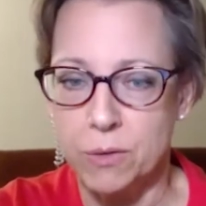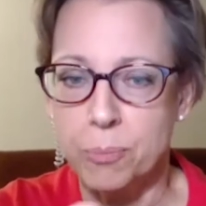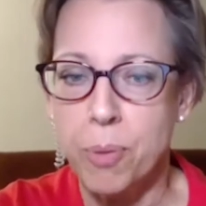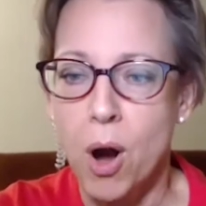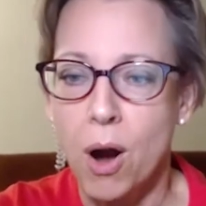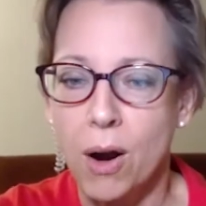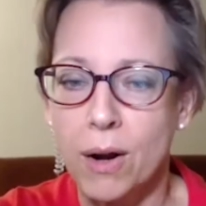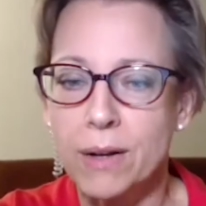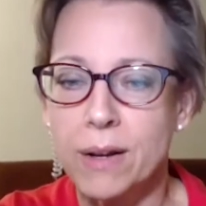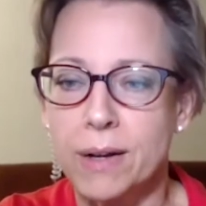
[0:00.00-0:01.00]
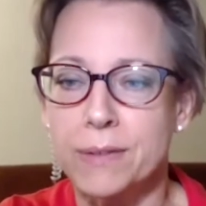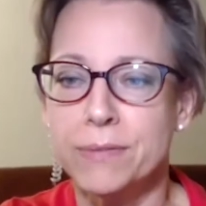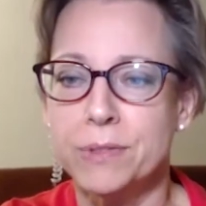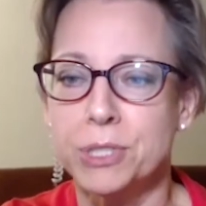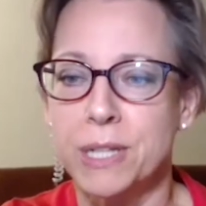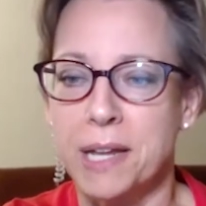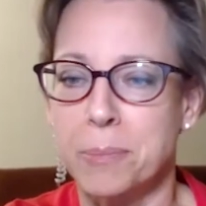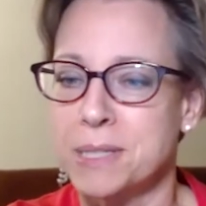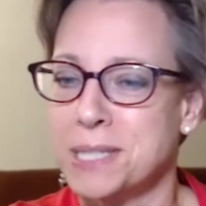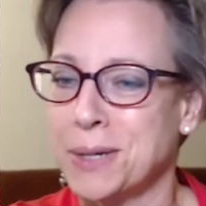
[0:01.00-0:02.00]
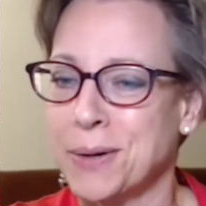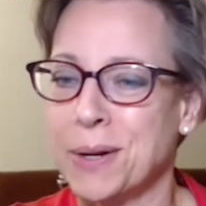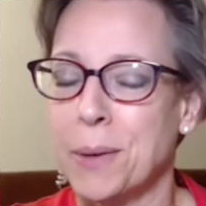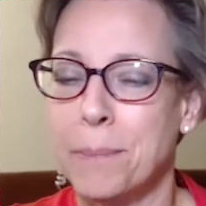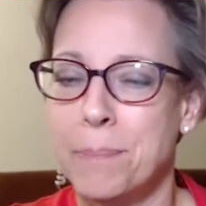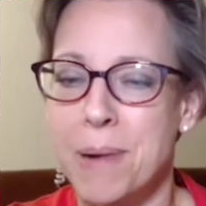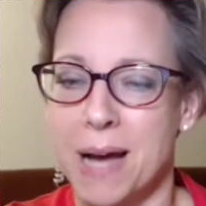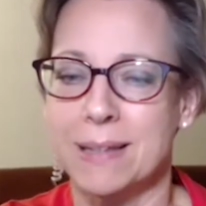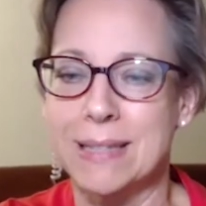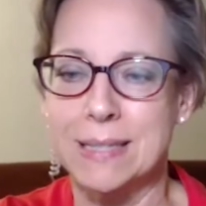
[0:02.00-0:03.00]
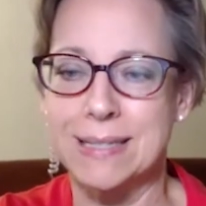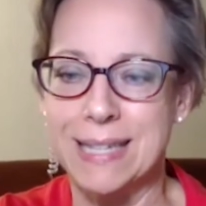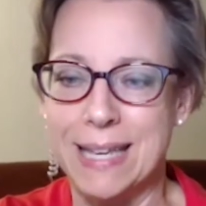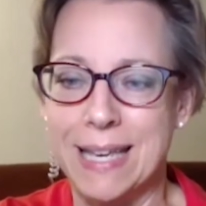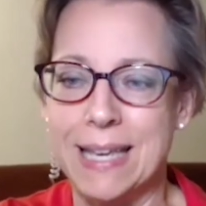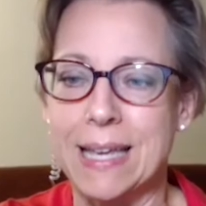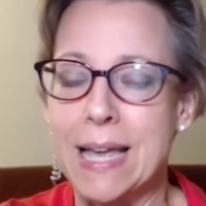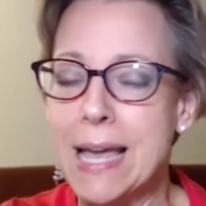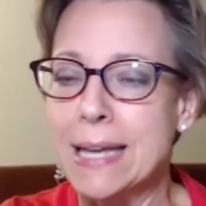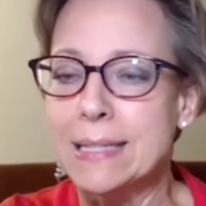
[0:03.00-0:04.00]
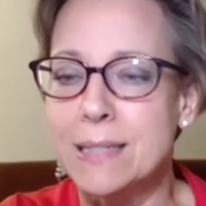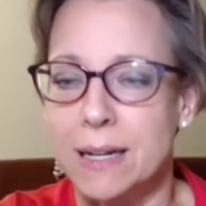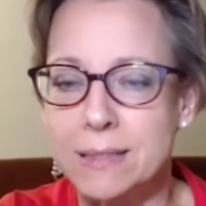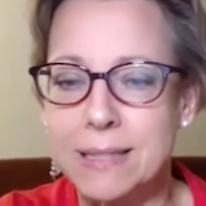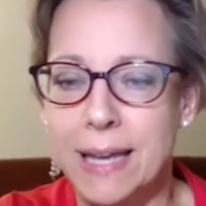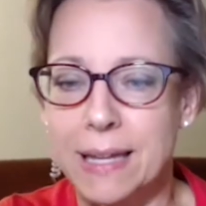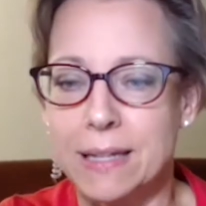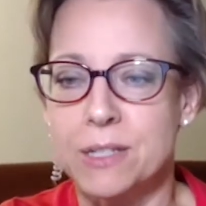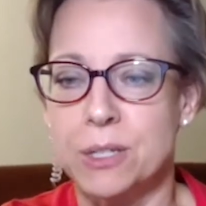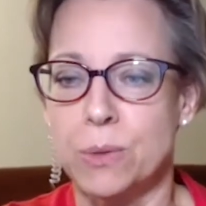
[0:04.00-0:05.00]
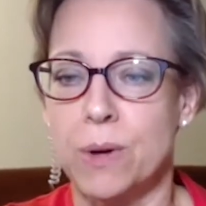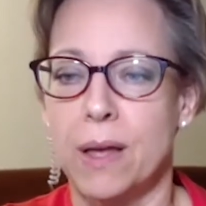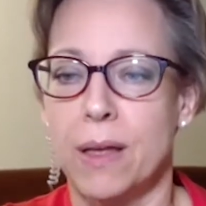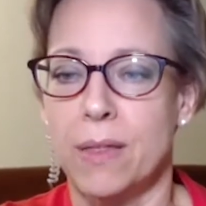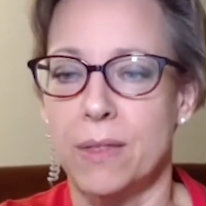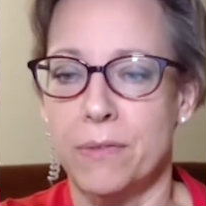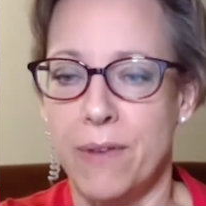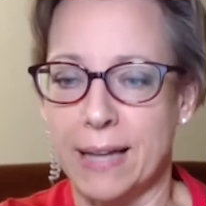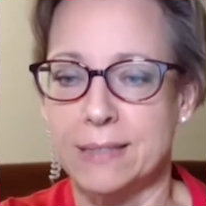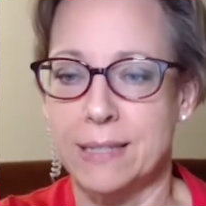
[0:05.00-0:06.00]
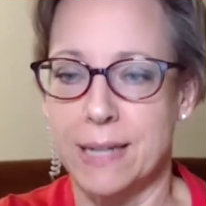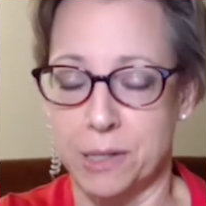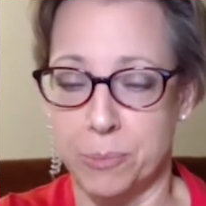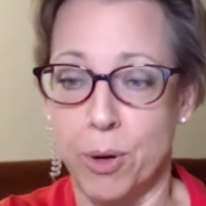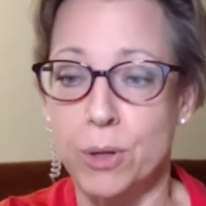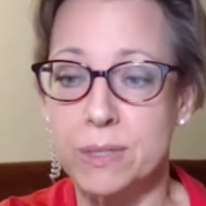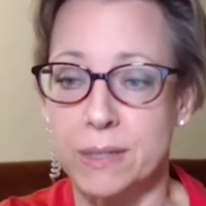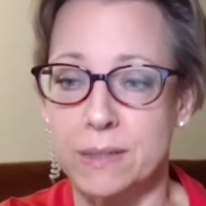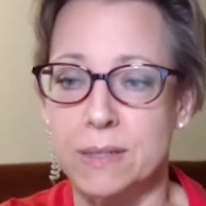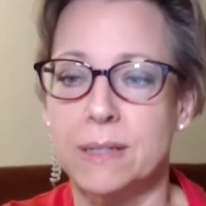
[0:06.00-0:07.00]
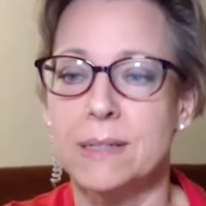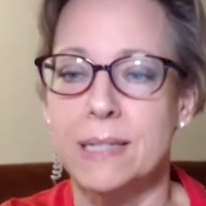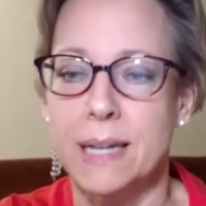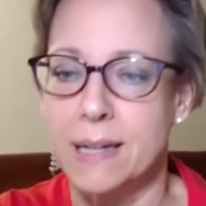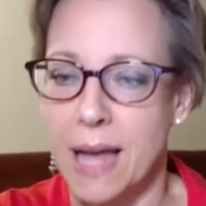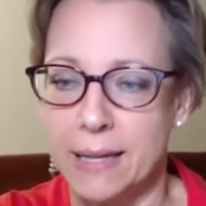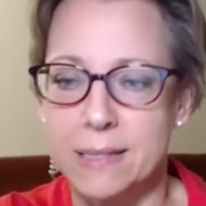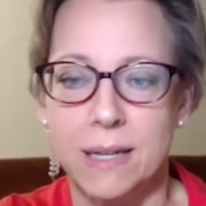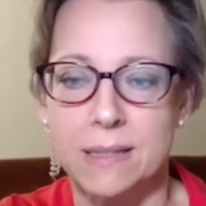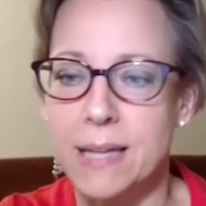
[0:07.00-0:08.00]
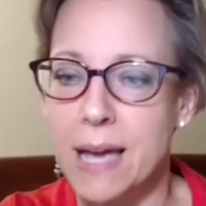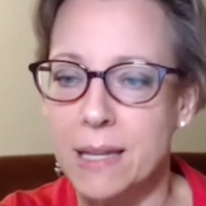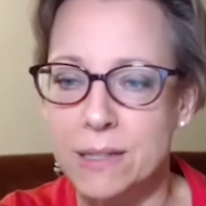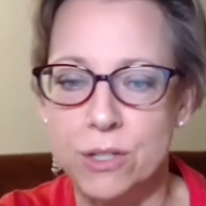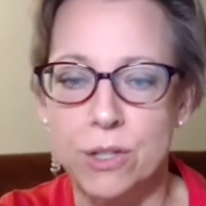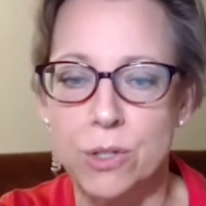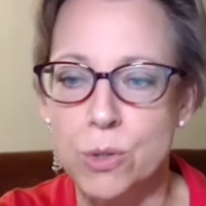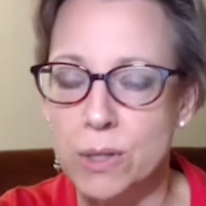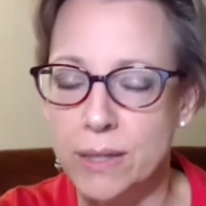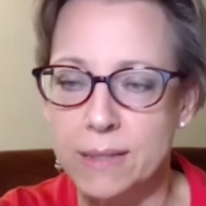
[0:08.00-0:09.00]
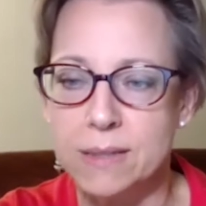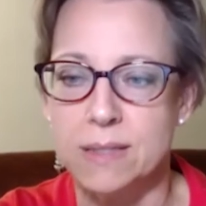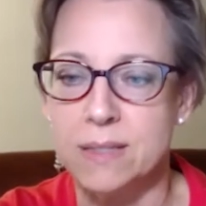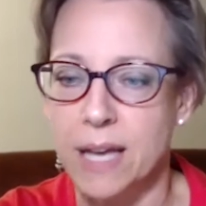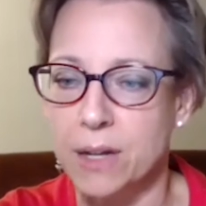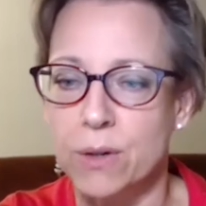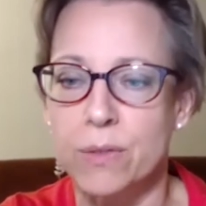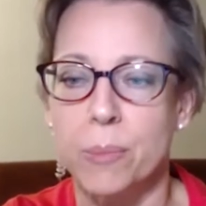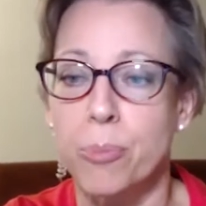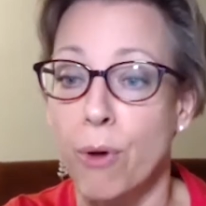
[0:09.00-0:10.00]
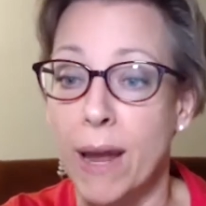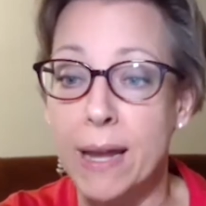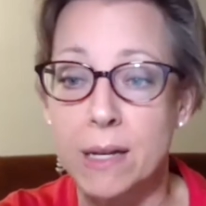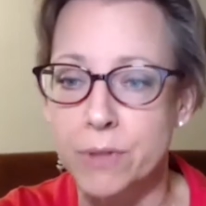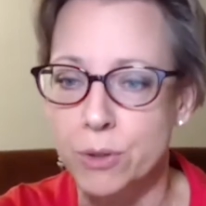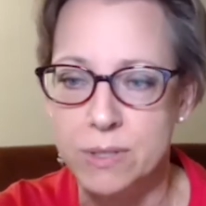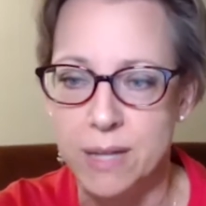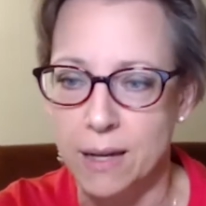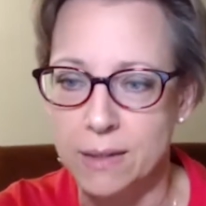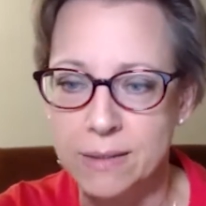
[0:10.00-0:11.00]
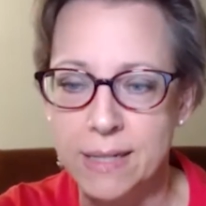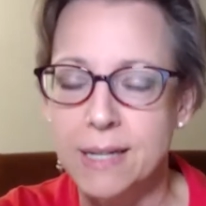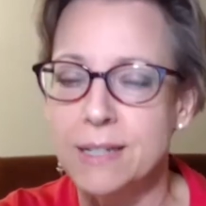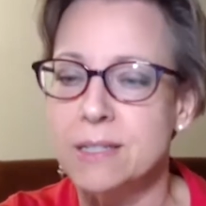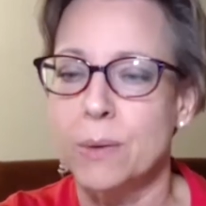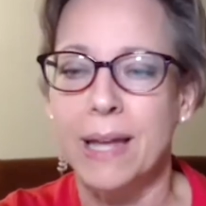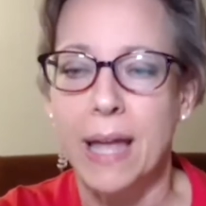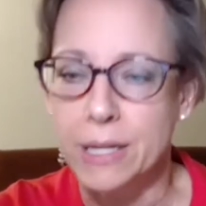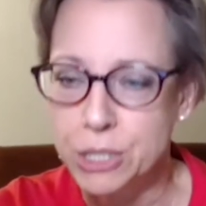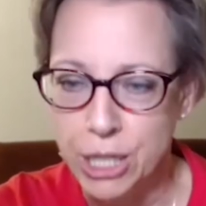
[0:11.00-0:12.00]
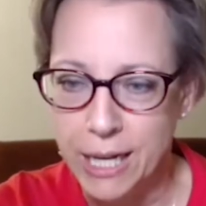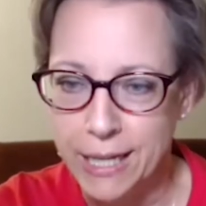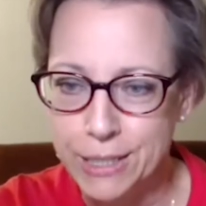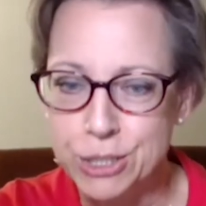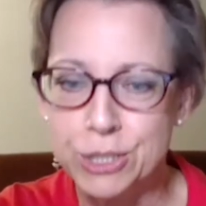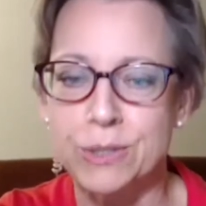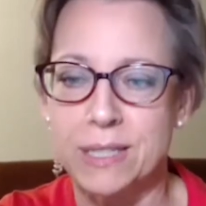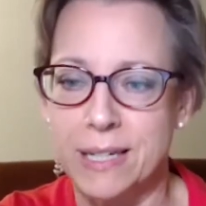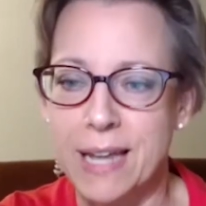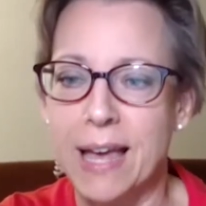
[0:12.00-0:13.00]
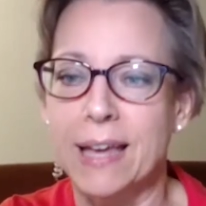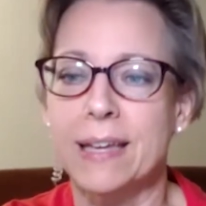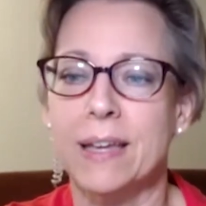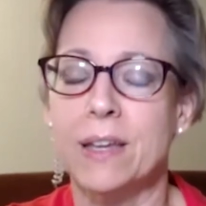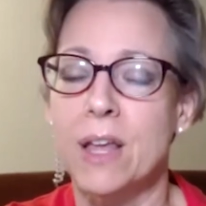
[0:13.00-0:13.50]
part of genetic material, but, and this is key, it doesn't get into the vaccinated person's DNA. It doesn't get into the nucleus, the center, the brain of your cell, so it can't change your DNA.